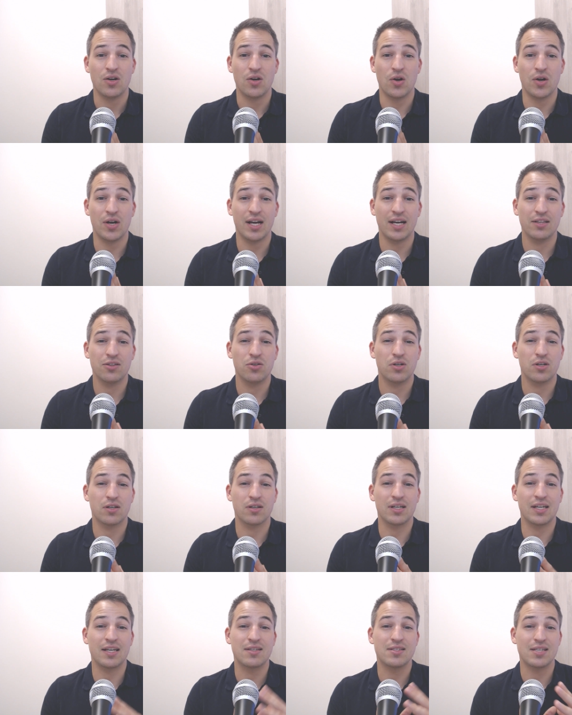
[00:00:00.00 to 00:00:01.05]
Another
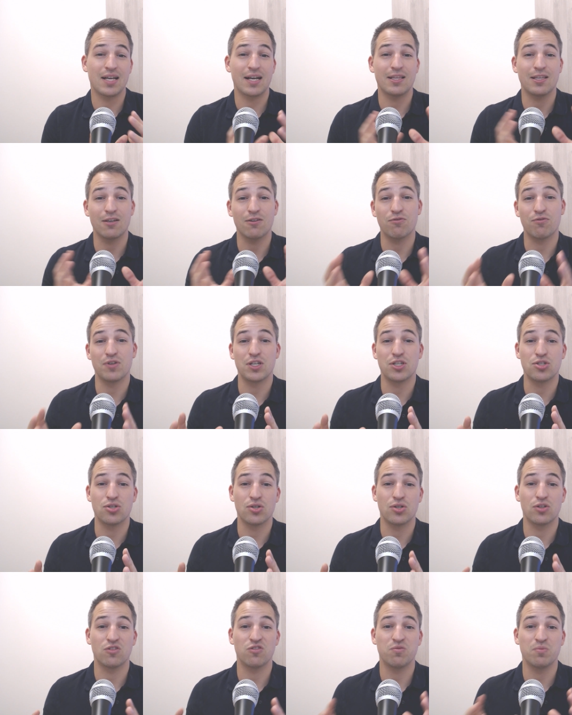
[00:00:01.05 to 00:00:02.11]
exciting
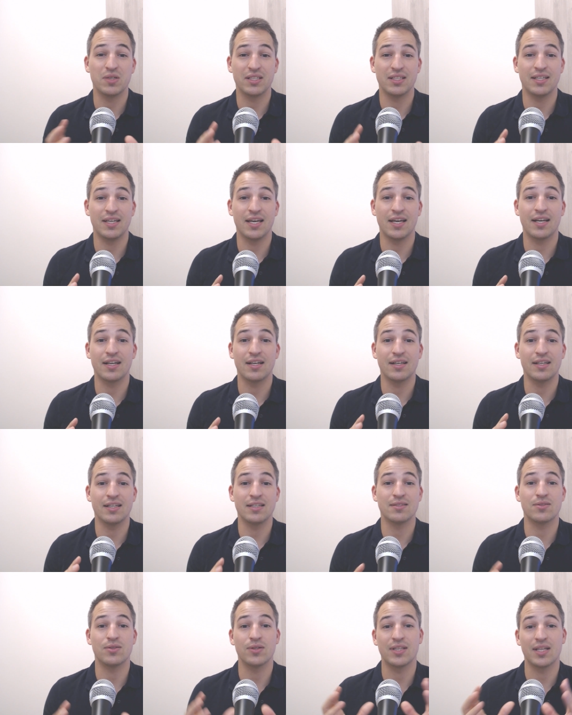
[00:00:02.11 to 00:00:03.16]
feature of MeetGeek
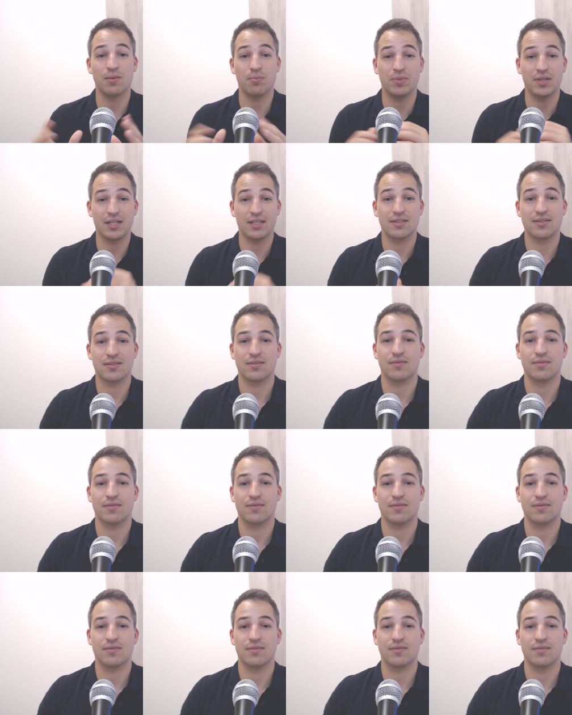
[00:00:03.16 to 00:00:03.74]
is the templates.